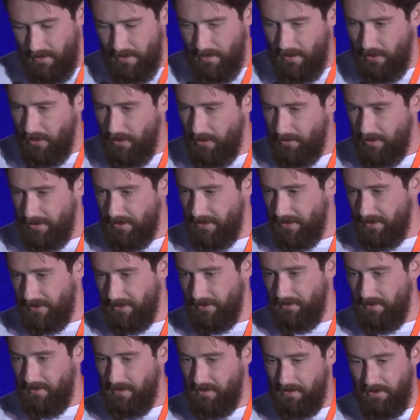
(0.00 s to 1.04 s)
a
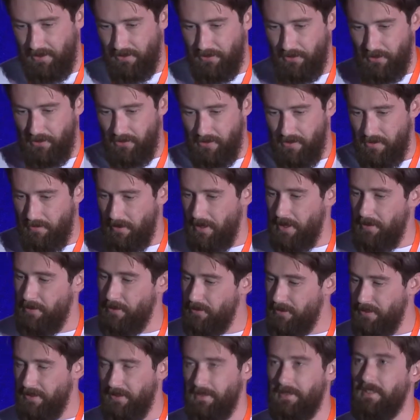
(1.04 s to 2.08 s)
competition to draw in people
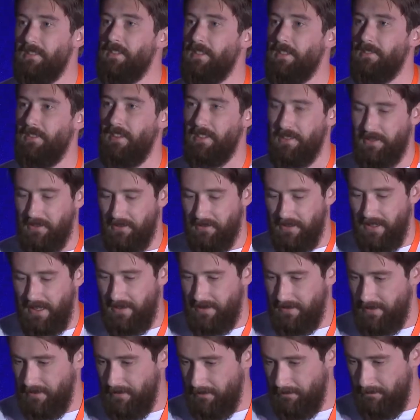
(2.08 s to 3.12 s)
to give us your
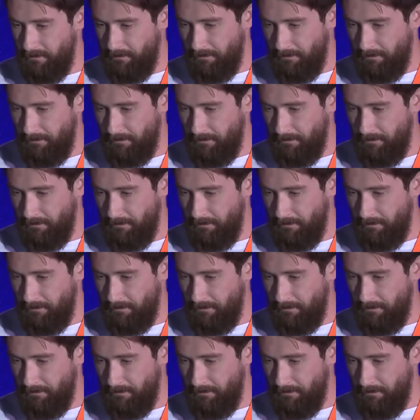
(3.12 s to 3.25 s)
data.